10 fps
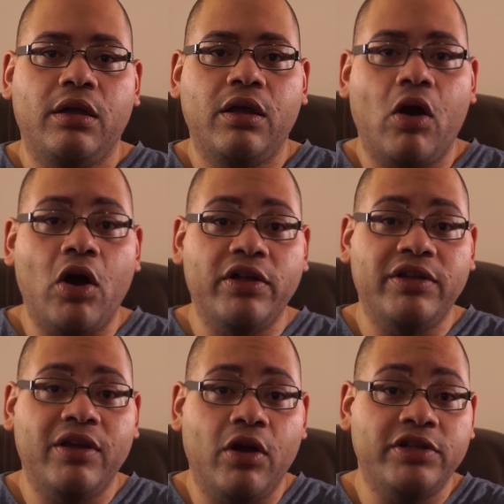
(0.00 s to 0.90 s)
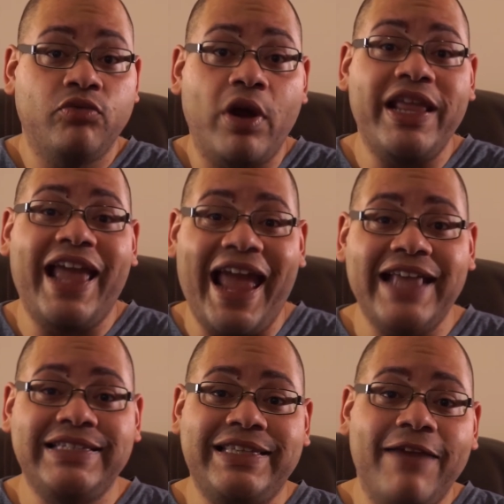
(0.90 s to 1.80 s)
is running
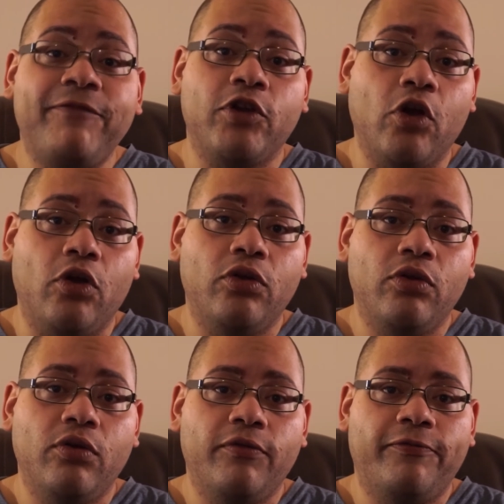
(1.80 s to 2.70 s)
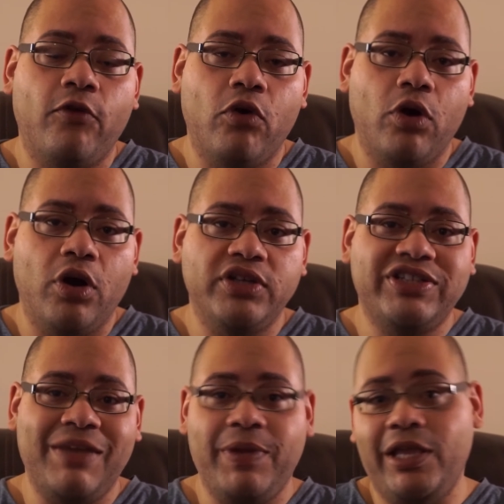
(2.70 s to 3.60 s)
ads difficult for
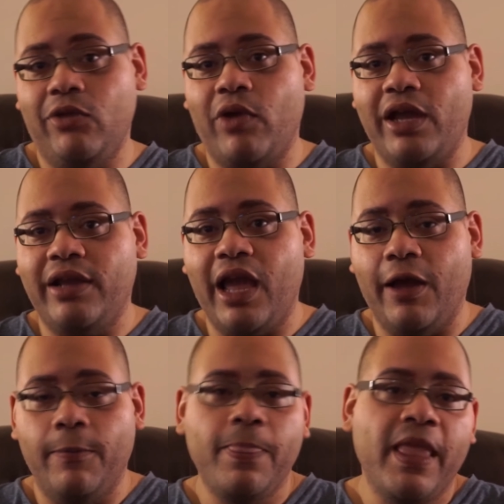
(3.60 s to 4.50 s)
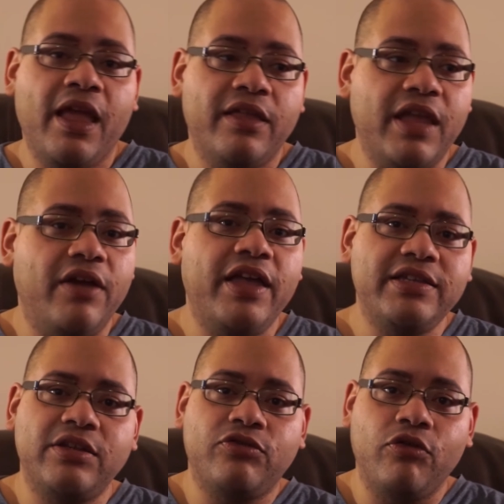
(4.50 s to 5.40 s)
CBD right now? Now, here's
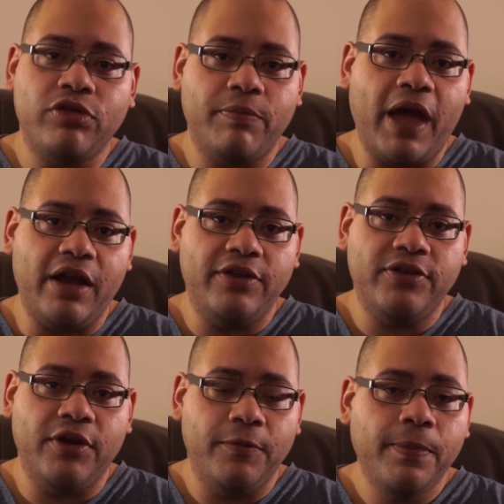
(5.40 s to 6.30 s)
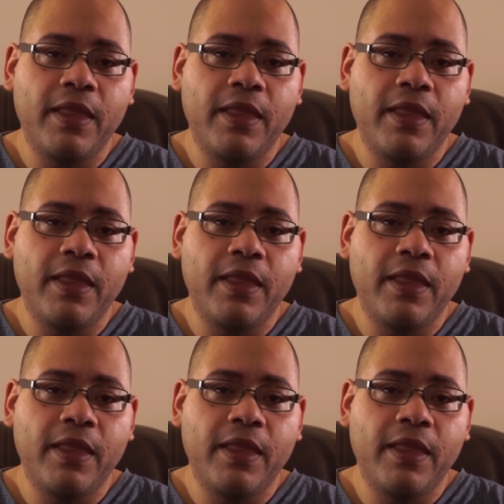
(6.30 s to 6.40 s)
the truth about it too.